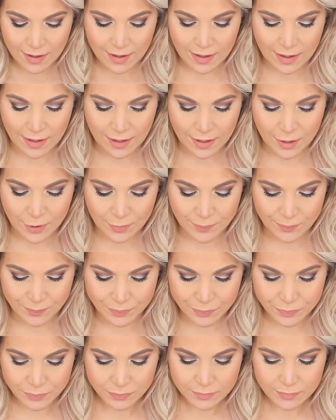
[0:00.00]

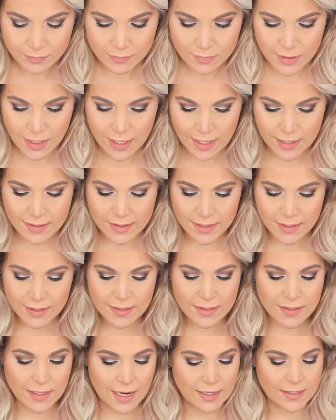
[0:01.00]
I did
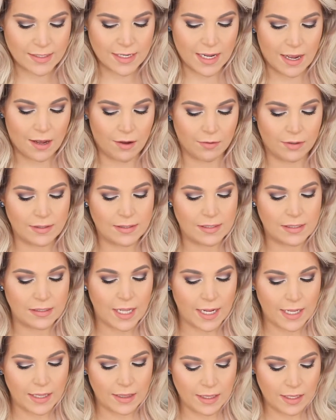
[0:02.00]
set down
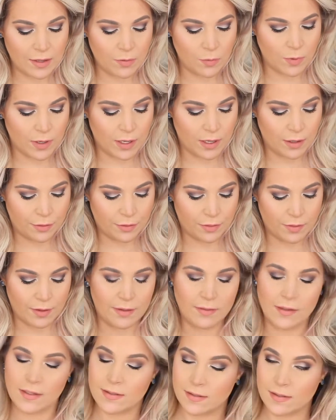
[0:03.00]
slightly with,
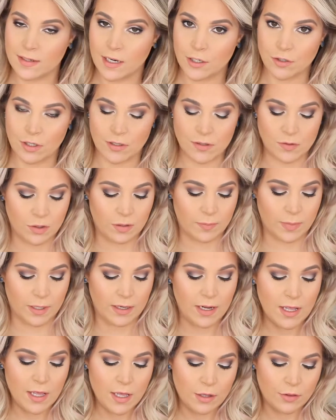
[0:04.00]
this is not drugstore,
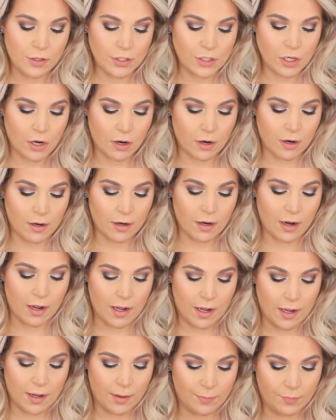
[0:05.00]
but the
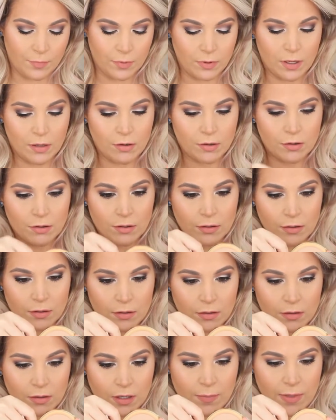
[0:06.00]
Tarte
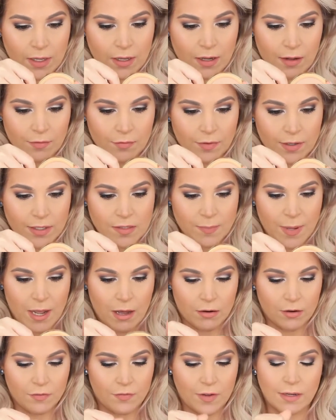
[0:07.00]
Creamy Confidence
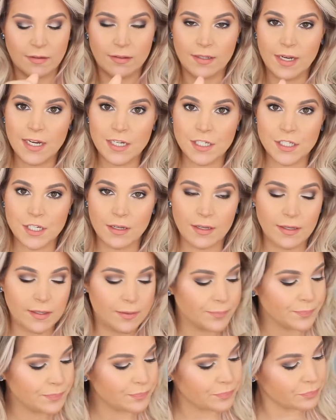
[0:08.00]
Powder
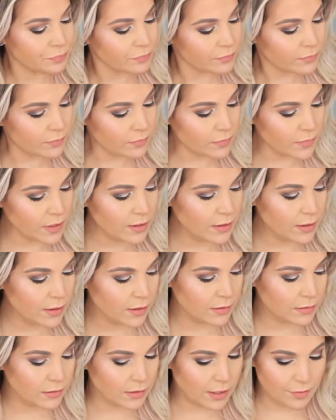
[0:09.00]
Foundation.
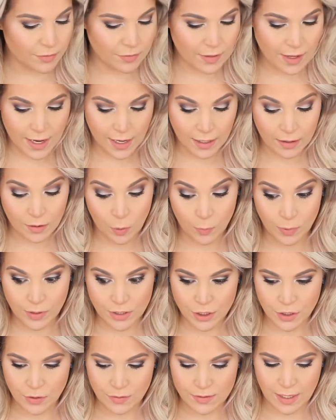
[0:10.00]
Love that. Hoping
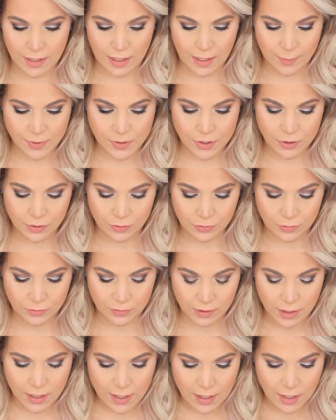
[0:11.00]
to use that up
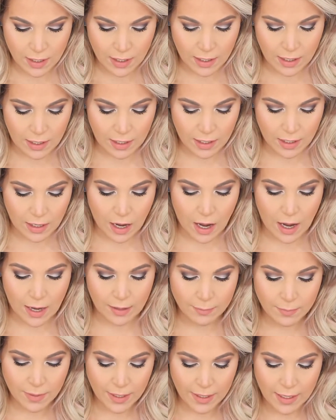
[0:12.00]
soon.
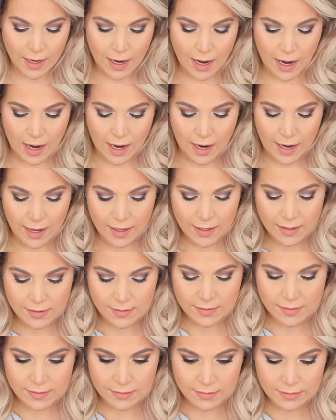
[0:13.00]
On my
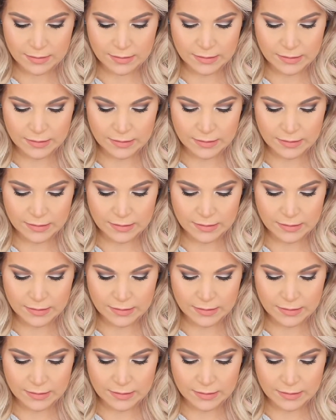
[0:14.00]
eyes,